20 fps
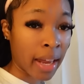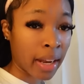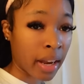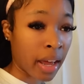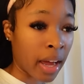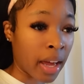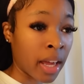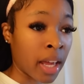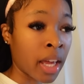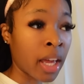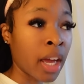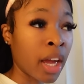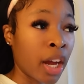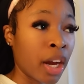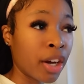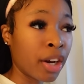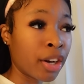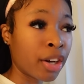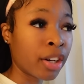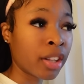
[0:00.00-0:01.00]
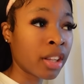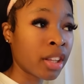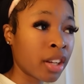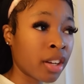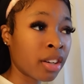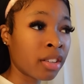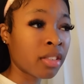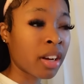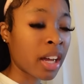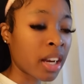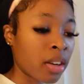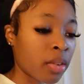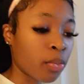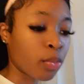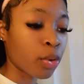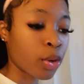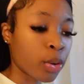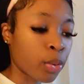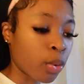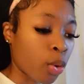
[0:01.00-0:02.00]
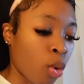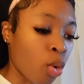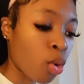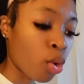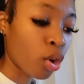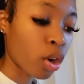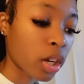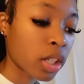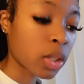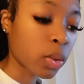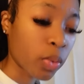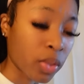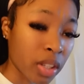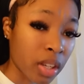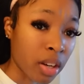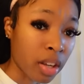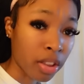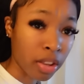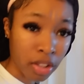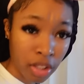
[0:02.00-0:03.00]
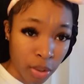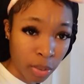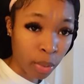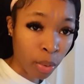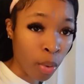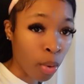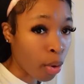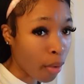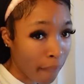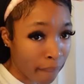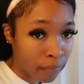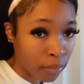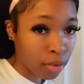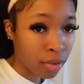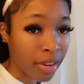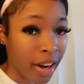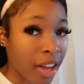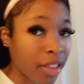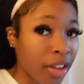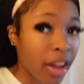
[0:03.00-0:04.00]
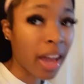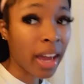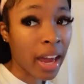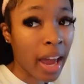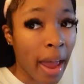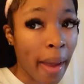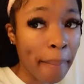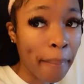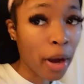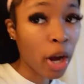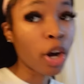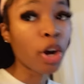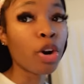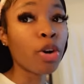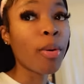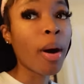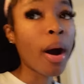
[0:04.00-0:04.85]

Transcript: at night. Earlier, I didn't really record because there wasn't nothing to record for. After I came home,